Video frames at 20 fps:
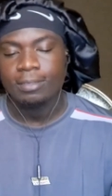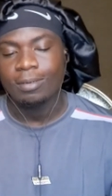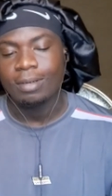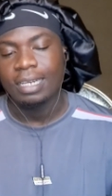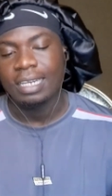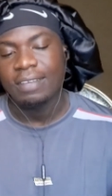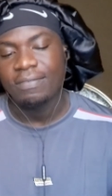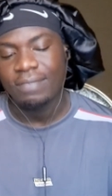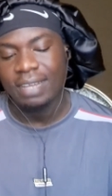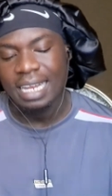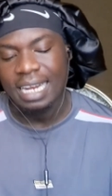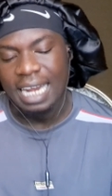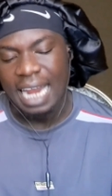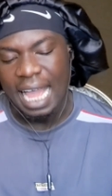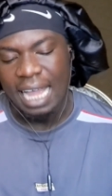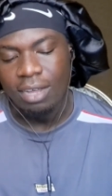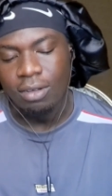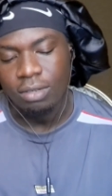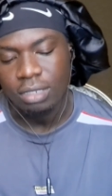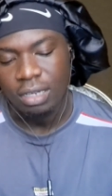to leave a
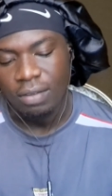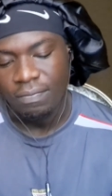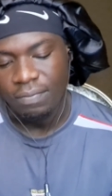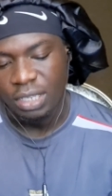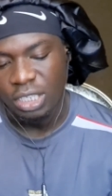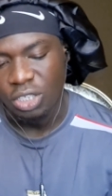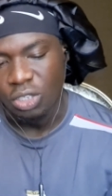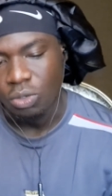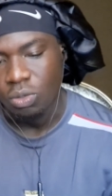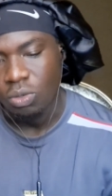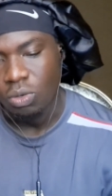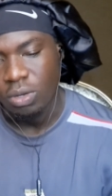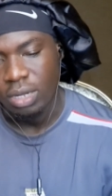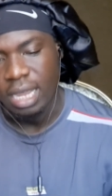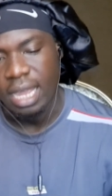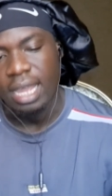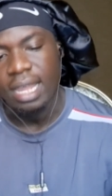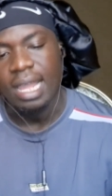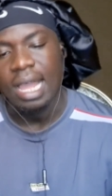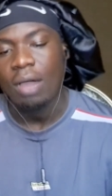like on the video,
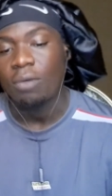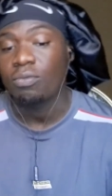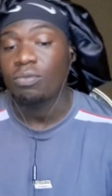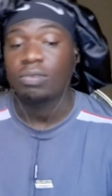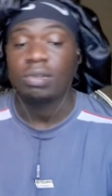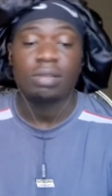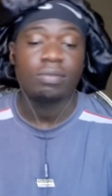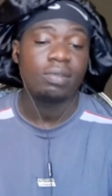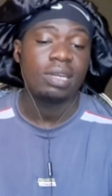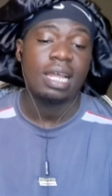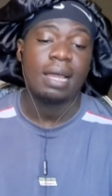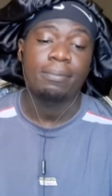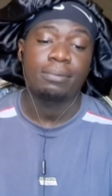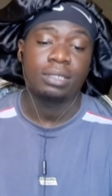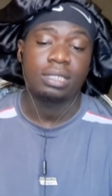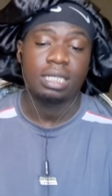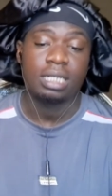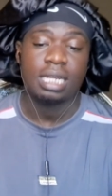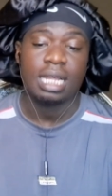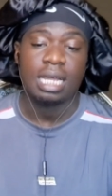okay? I would really, really
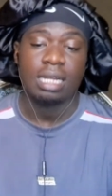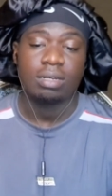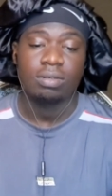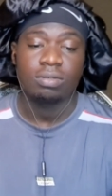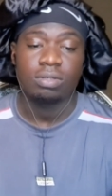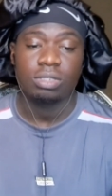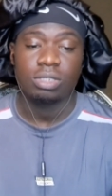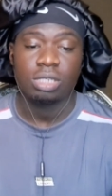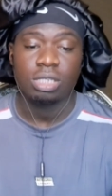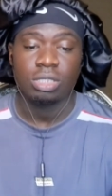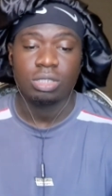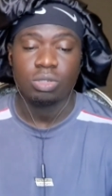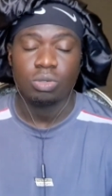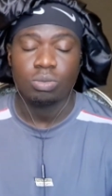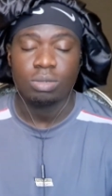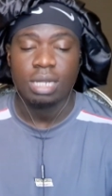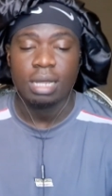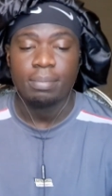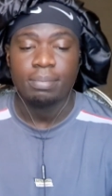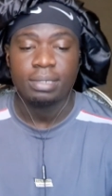appreciate that, honestly.
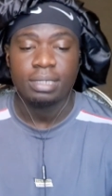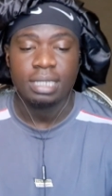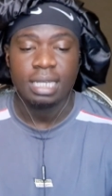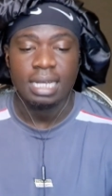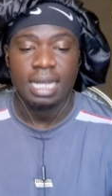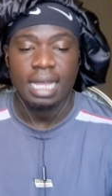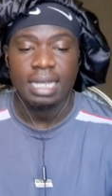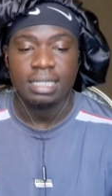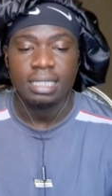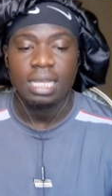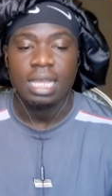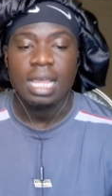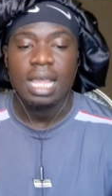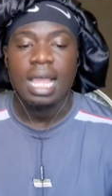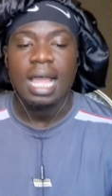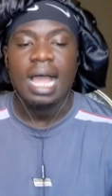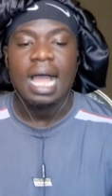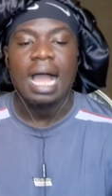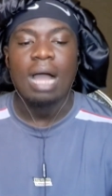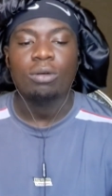So with that being said, guys,
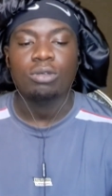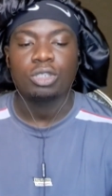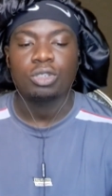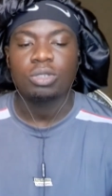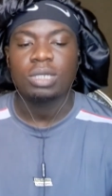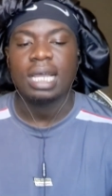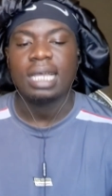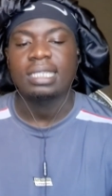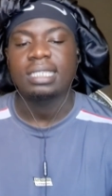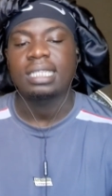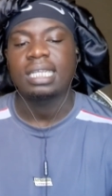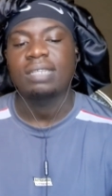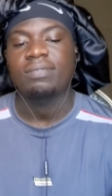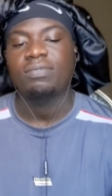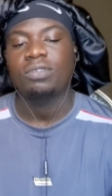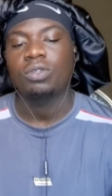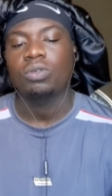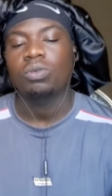I'll see you guys in the next